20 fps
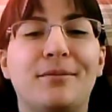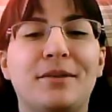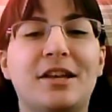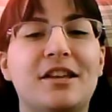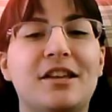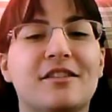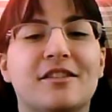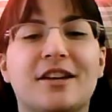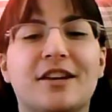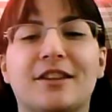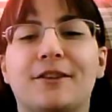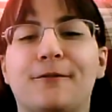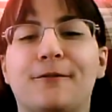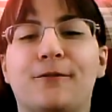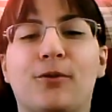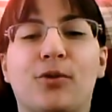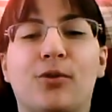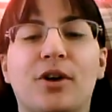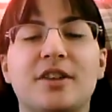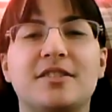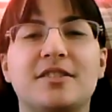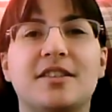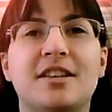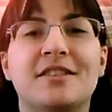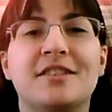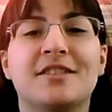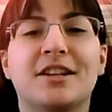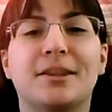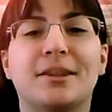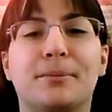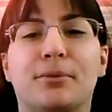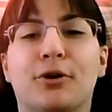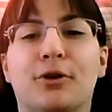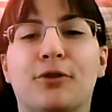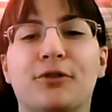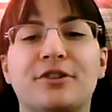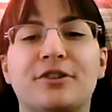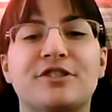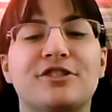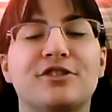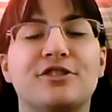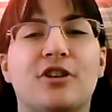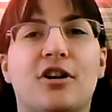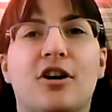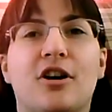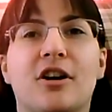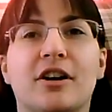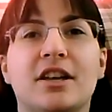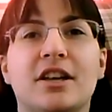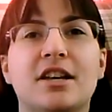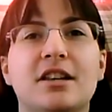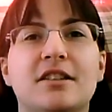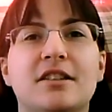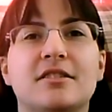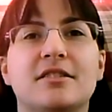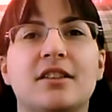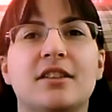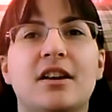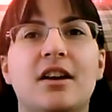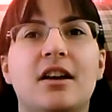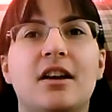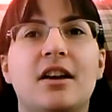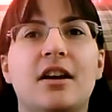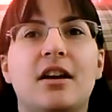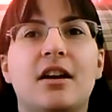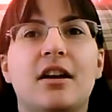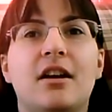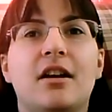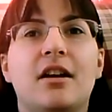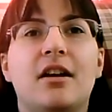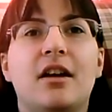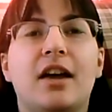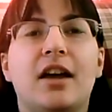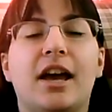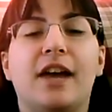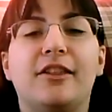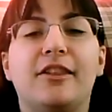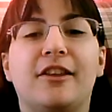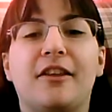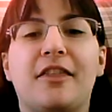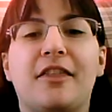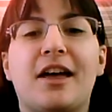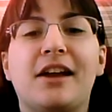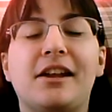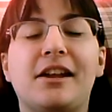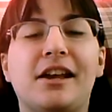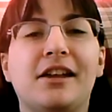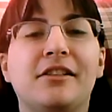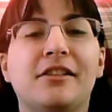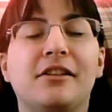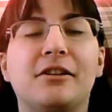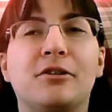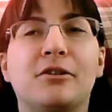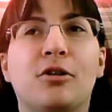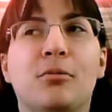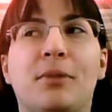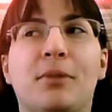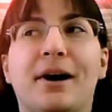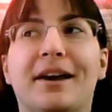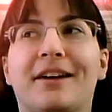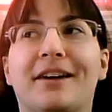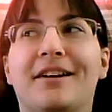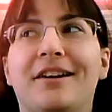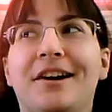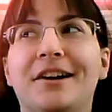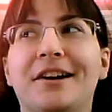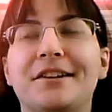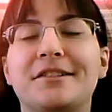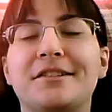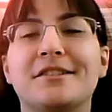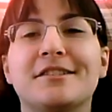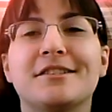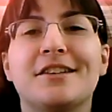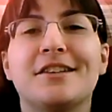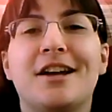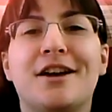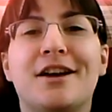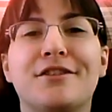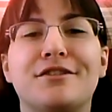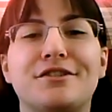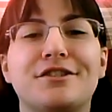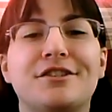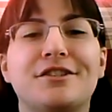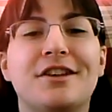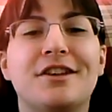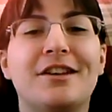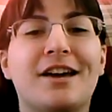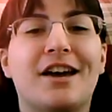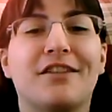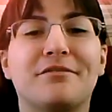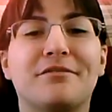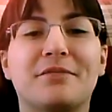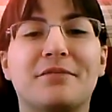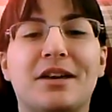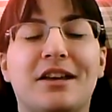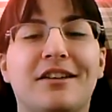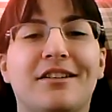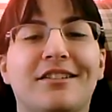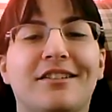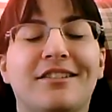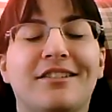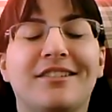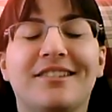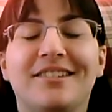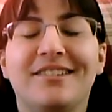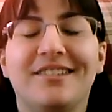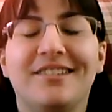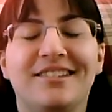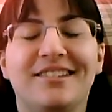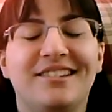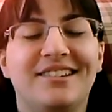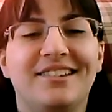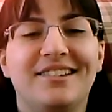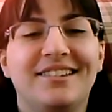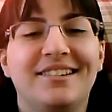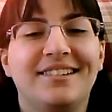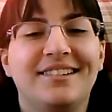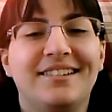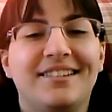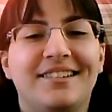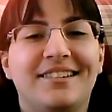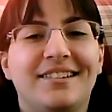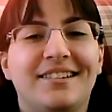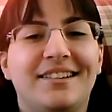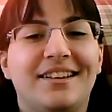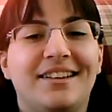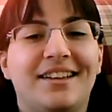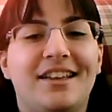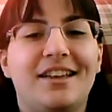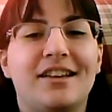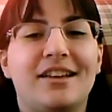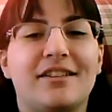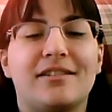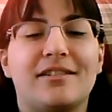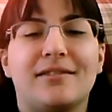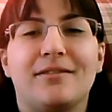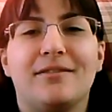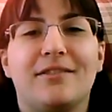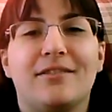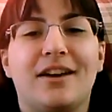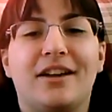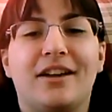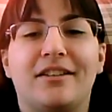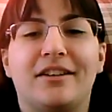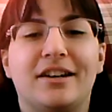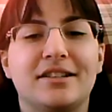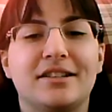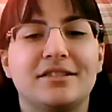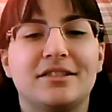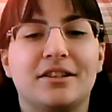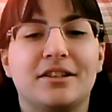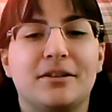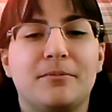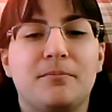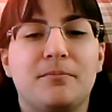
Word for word: He's got the voice, he's got the perfect song, he's... And th that ending, oh my god, it scared the shit out of me. He is fantastic.